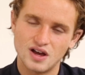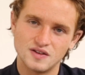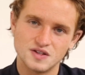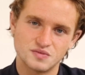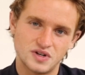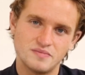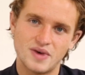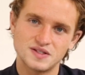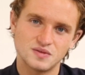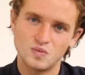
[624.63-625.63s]
It doesn't really
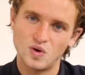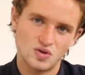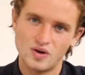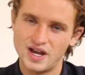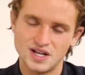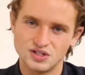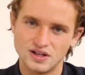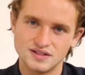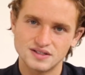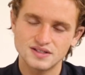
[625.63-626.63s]
matter what your age,
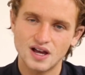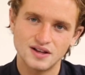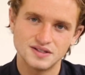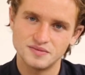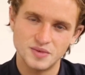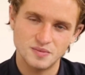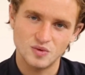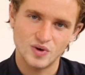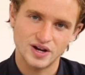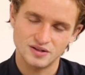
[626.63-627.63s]
there's tons of
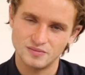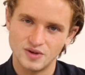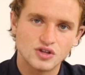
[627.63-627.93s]
people wearing them.